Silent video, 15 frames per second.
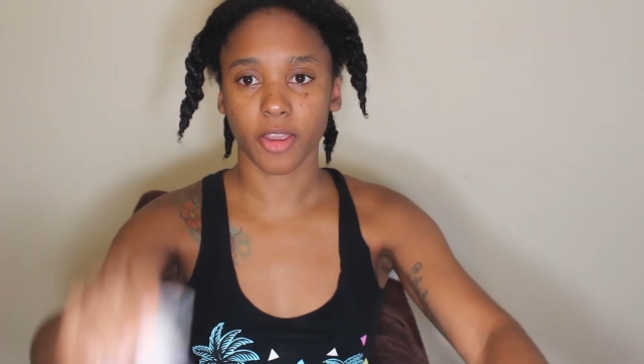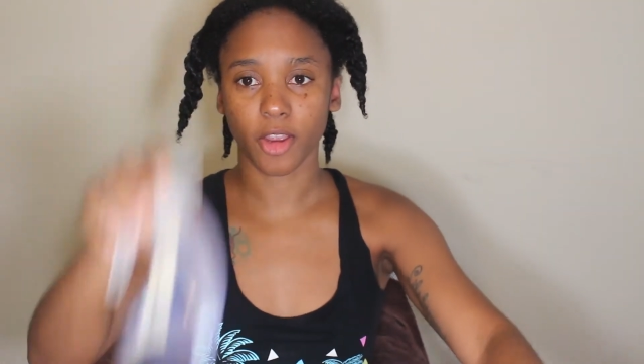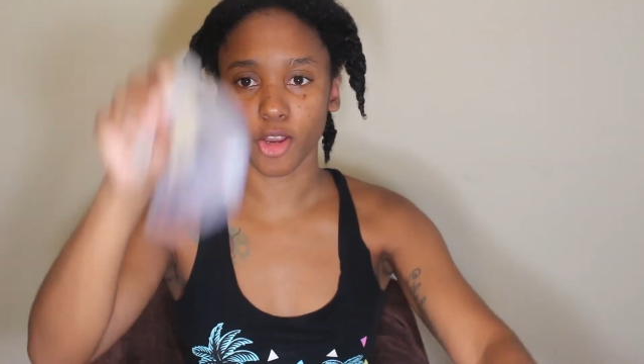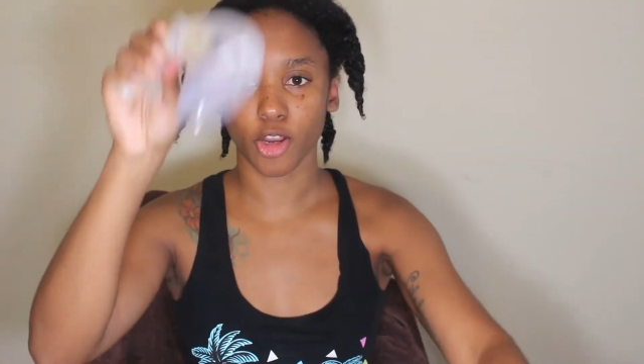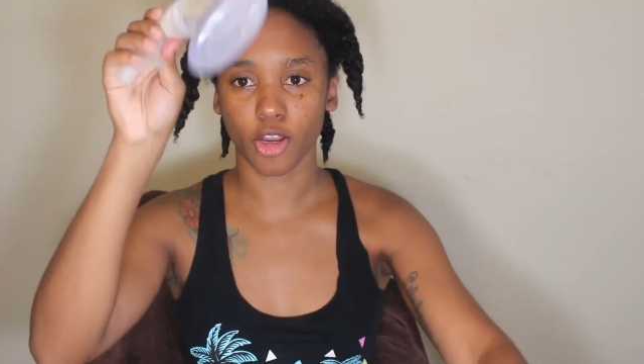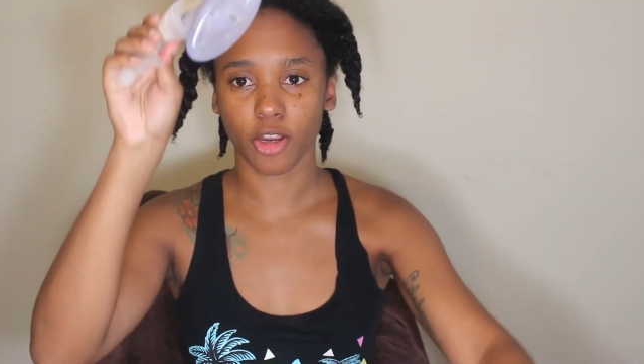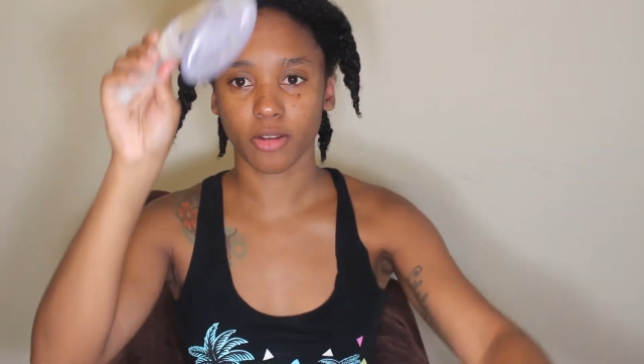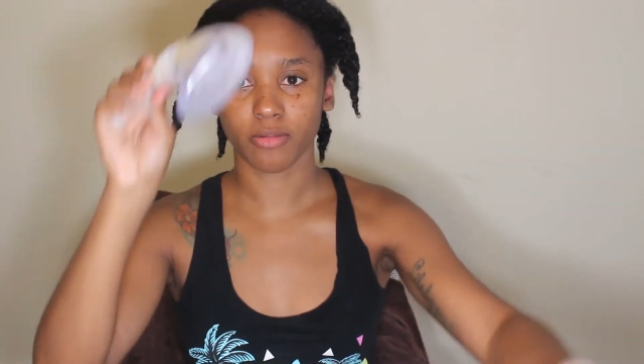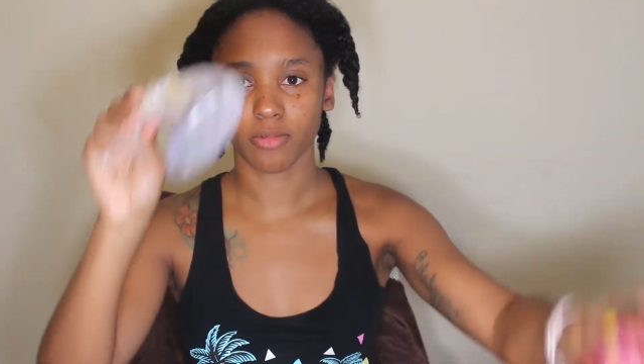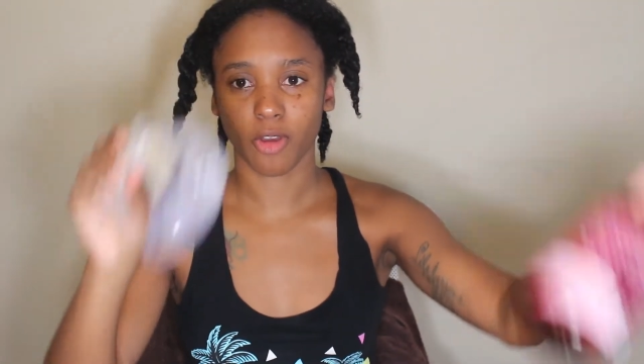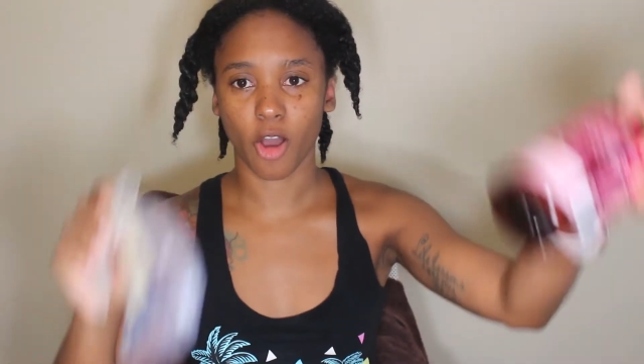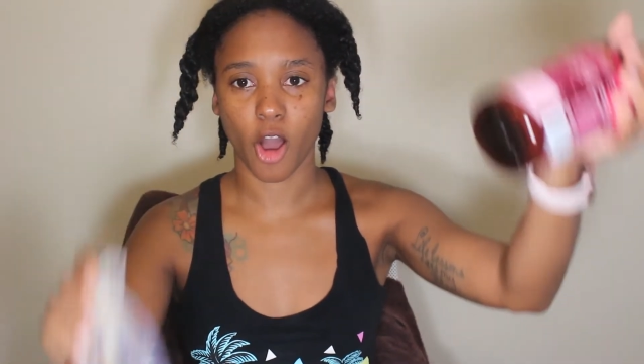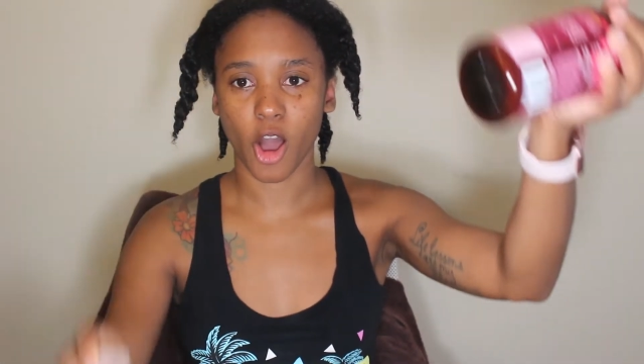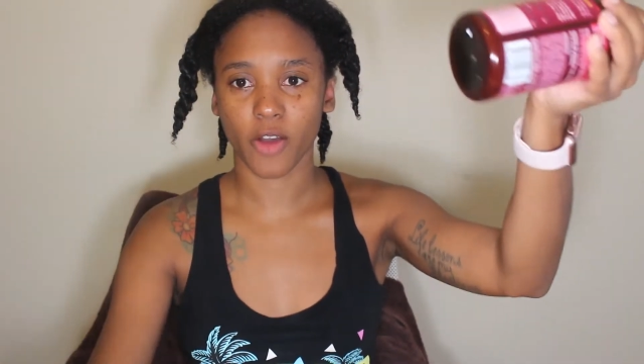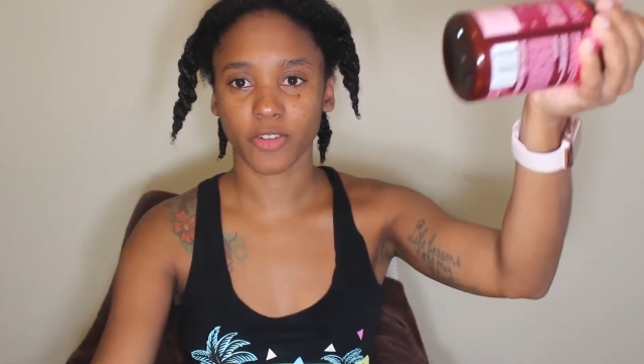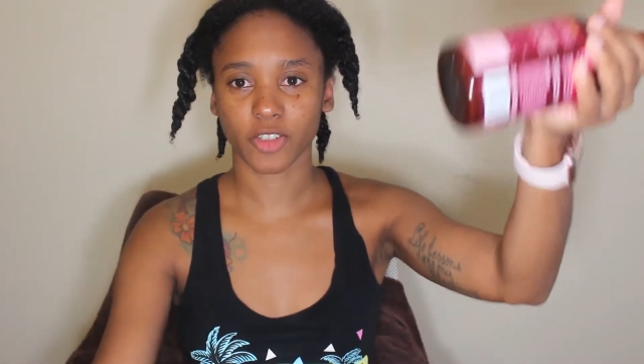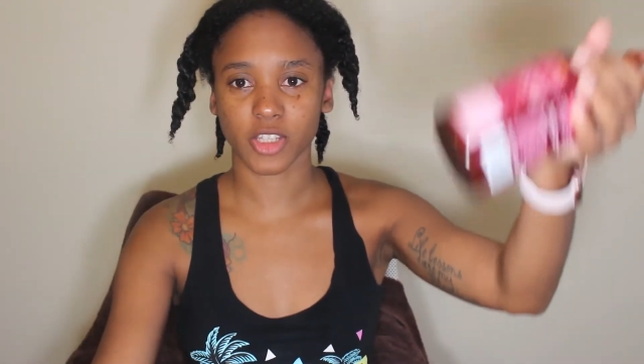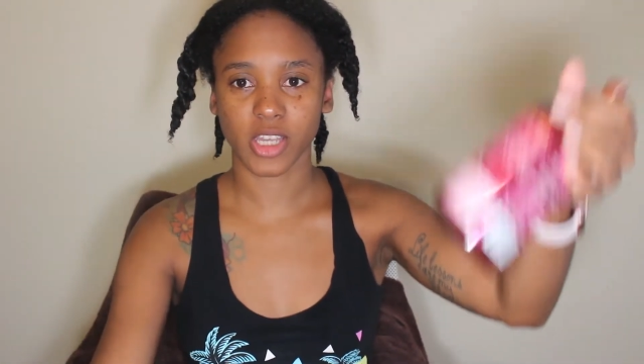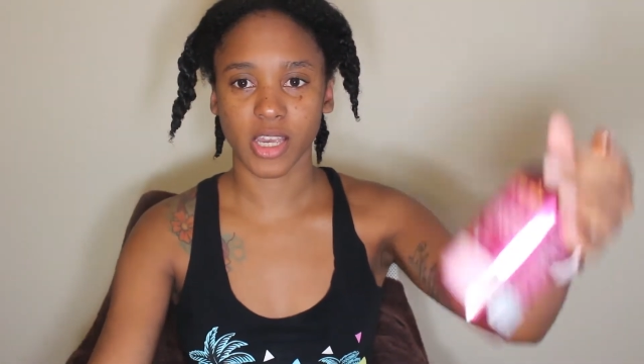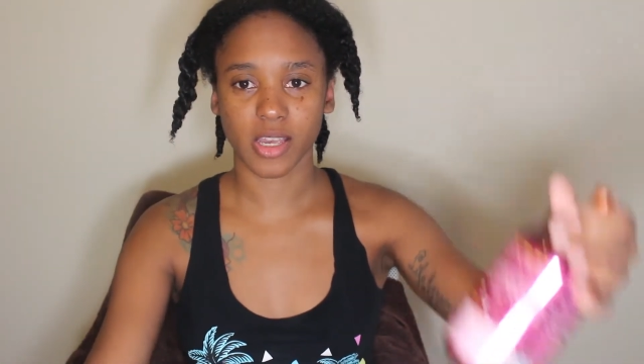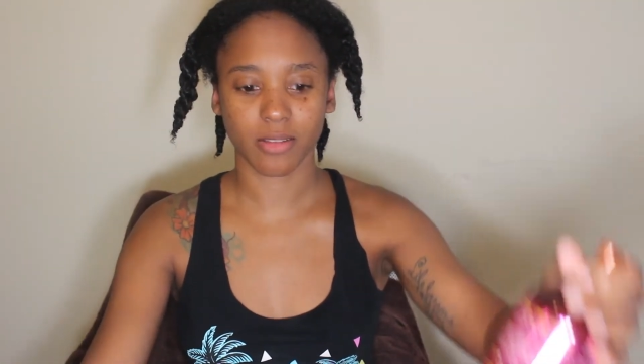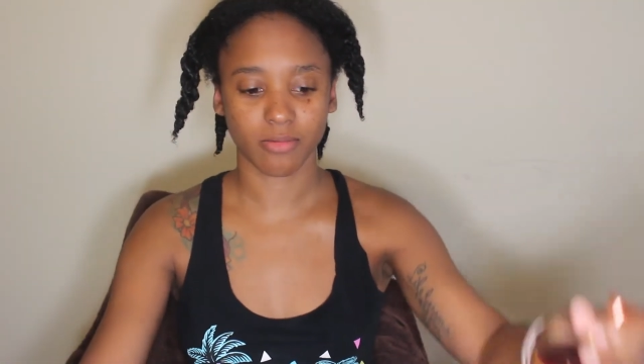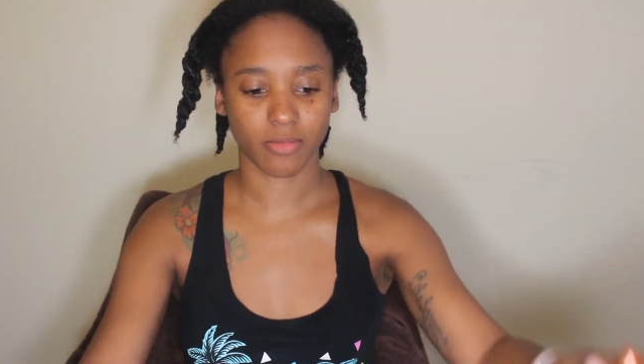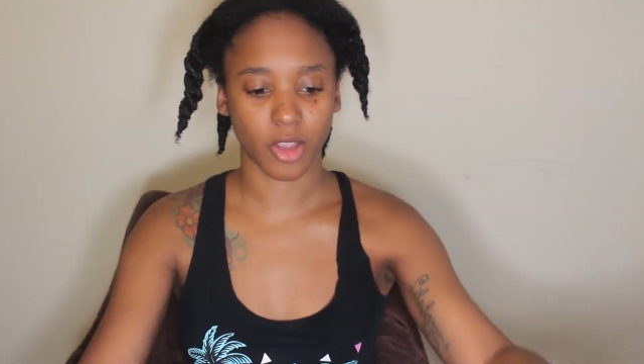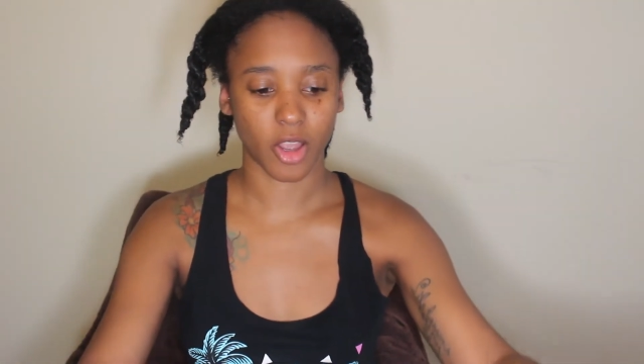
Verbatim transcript: here scene,